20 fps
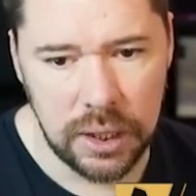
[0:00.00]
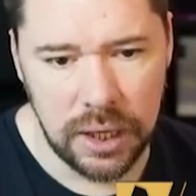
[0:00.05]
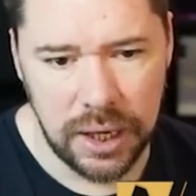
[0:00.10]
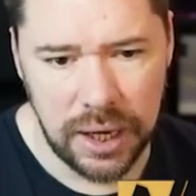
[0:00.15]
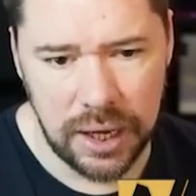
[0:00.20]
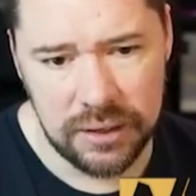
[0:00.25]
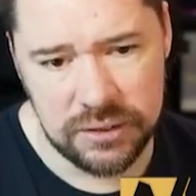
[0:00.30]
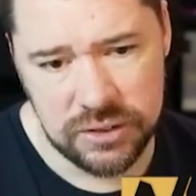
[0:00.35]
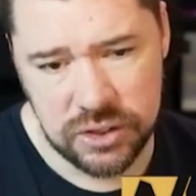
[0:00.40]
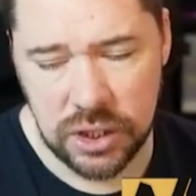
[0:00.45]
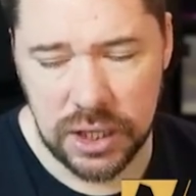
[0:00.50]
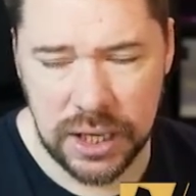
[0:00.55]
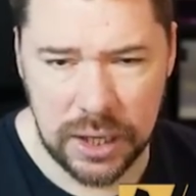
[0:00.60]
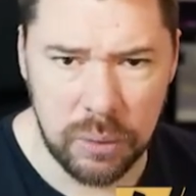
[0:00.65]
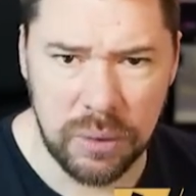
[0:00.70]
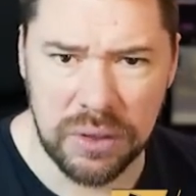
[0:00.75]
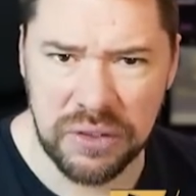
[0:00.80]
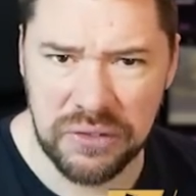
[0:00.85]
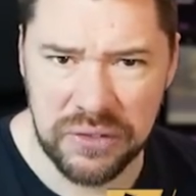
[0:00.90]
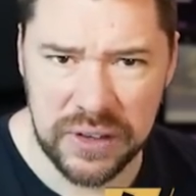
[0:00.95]
As to link
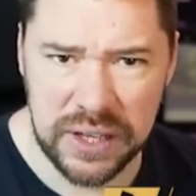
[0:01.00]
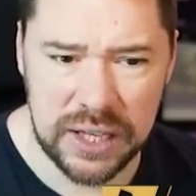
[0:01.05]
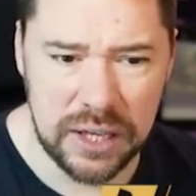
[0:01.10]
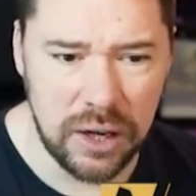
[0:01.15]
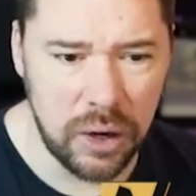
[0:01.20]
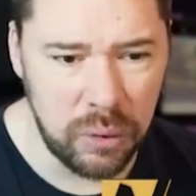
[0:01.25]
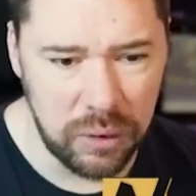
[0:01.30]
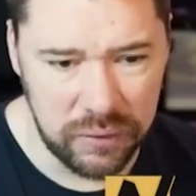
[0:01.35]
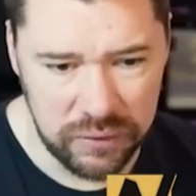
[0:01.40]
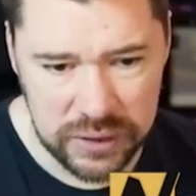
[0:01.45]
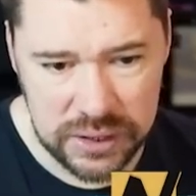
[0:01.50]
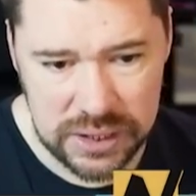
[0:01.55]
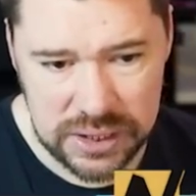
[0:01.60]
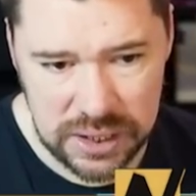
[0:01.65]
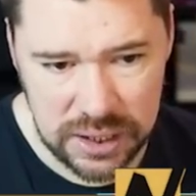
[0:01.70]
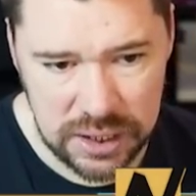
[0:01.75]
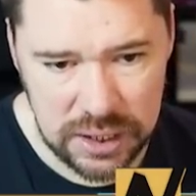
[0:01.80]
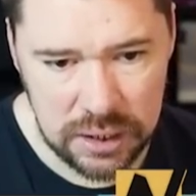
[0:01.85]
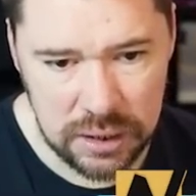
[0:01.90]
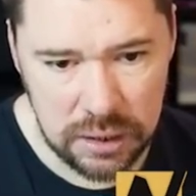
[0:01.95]
with Figo,
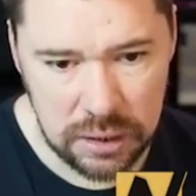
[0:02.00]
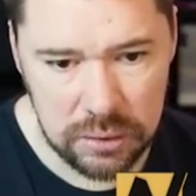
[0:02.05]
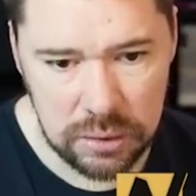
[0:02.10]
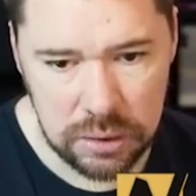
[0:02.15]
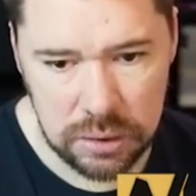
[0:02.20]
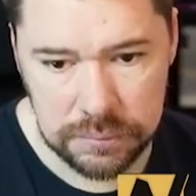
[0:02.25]
obviously, you know.